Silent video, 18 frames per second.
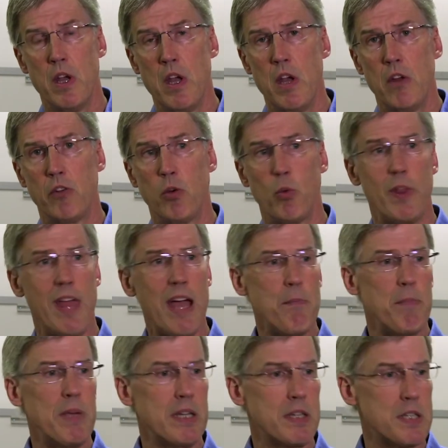So with
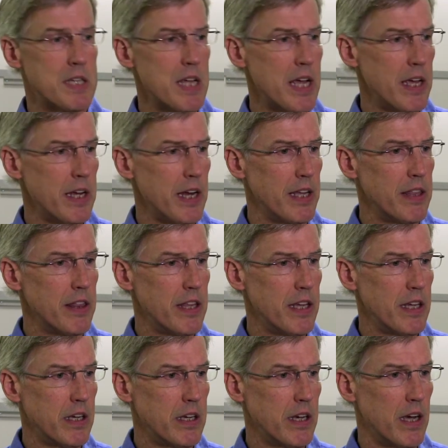that being said, I
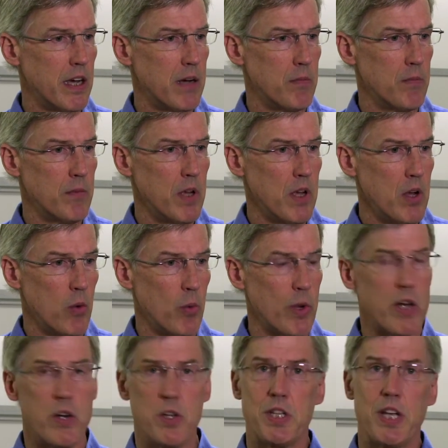think um,
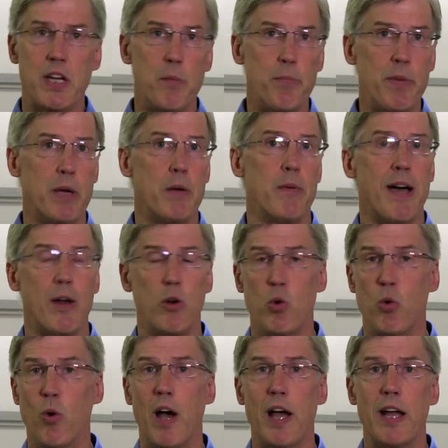we understand a bit about
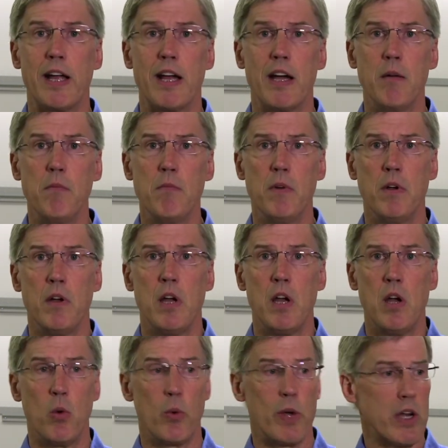who I am.
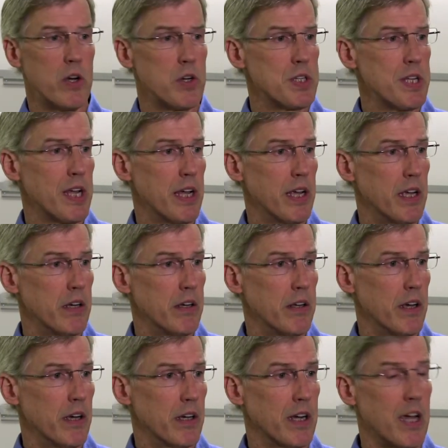We understand
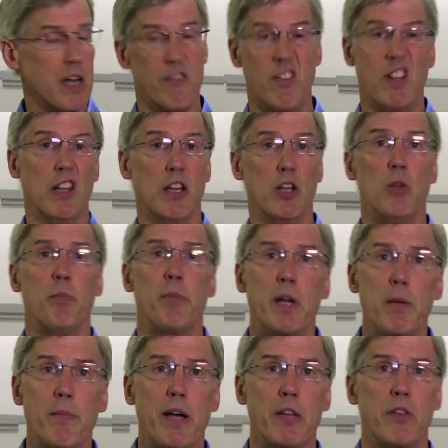uh, kind of a little bit
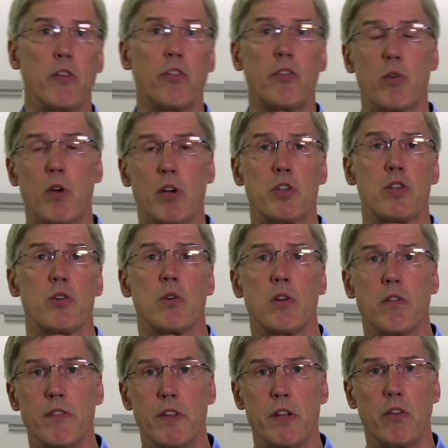about the structure
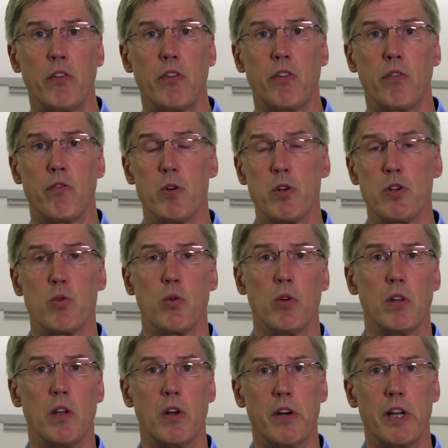of this
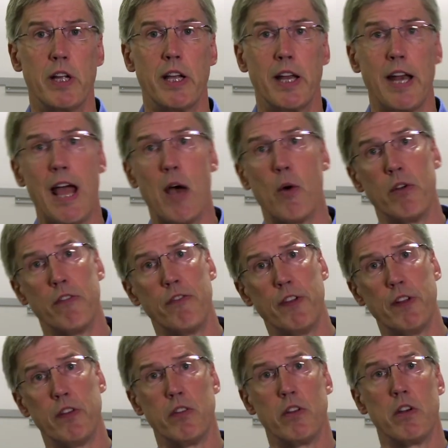virtual learning and how it
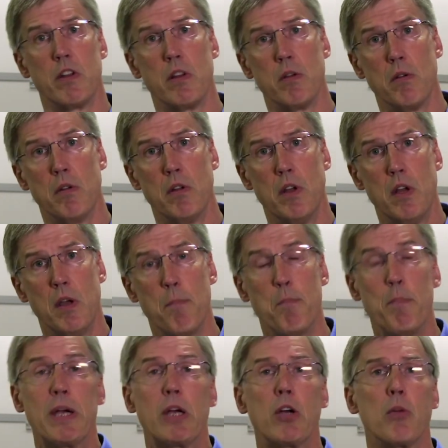fits into the
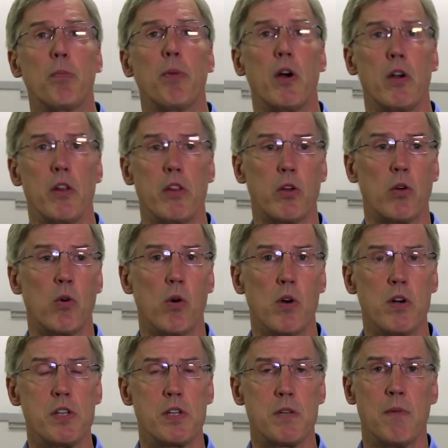bigger part of the
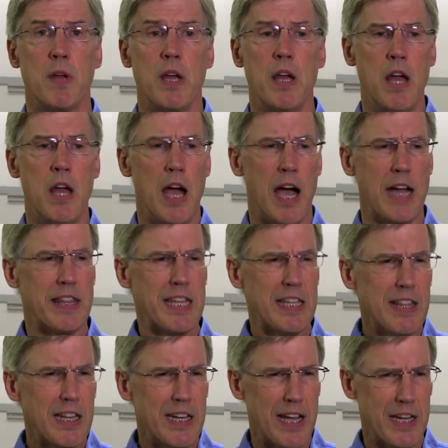course. I
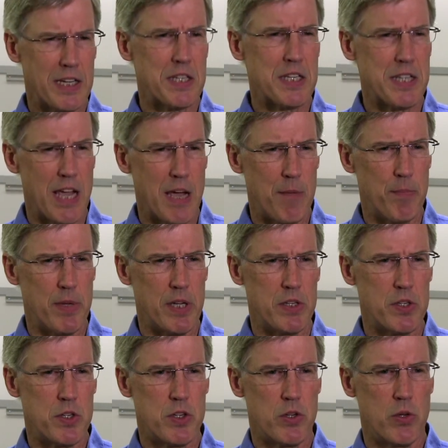think the next step
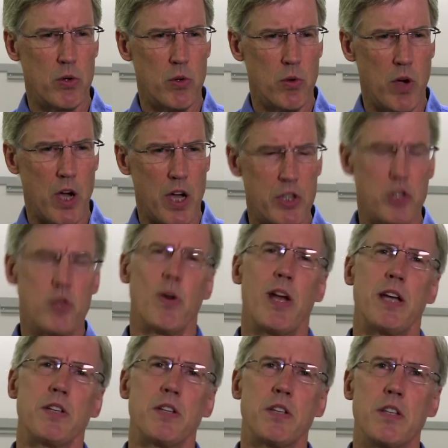is to
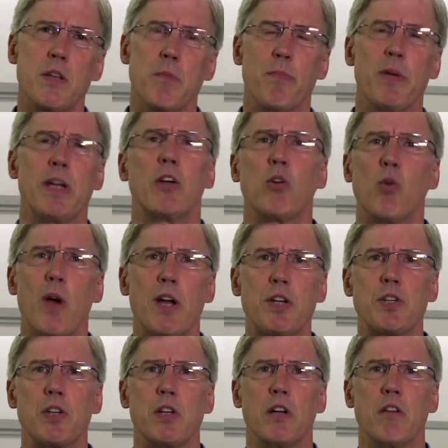address the big
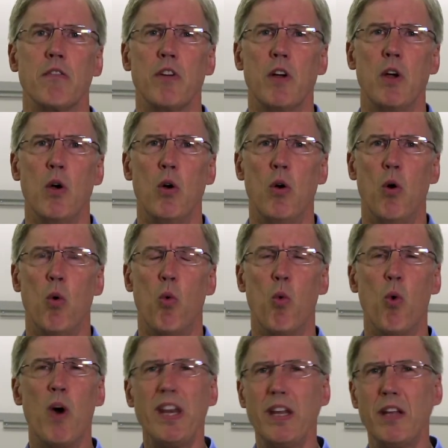question of
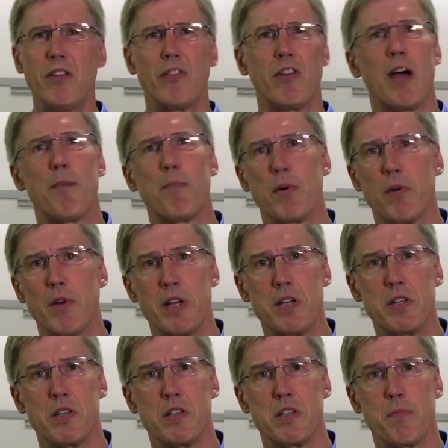what is
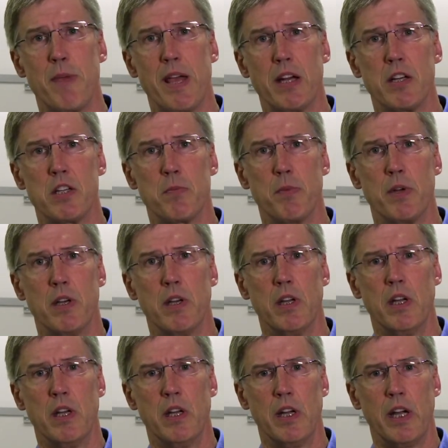operations management
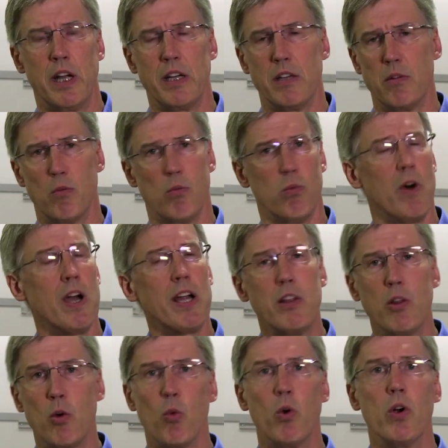and why
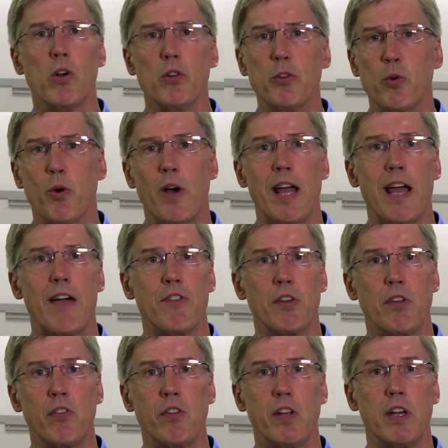in the world do I have
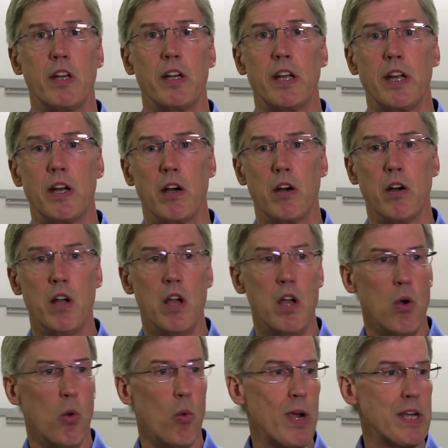to sit in here
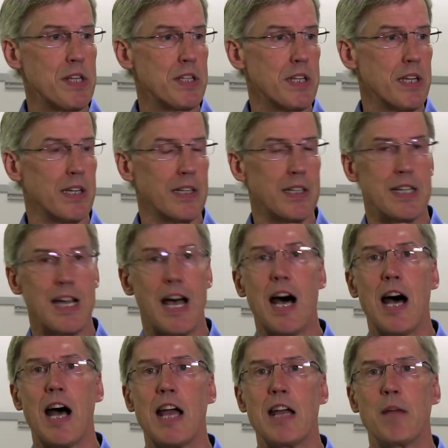wasting
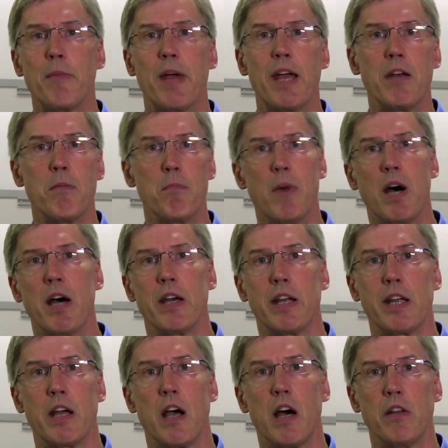time and
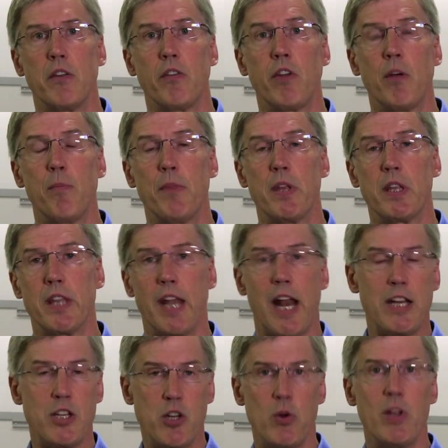money on something that
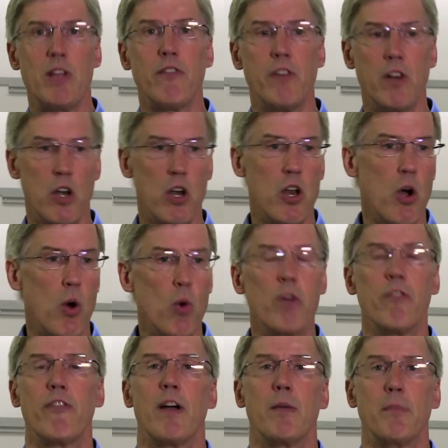I don't even know
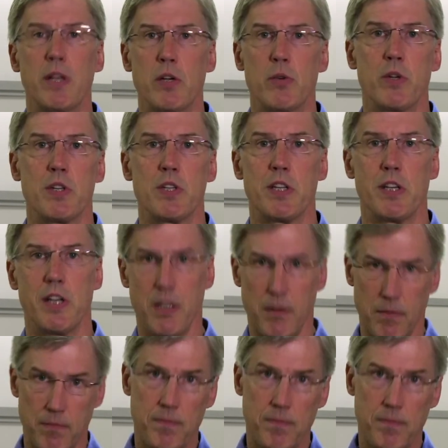if I'm interested in?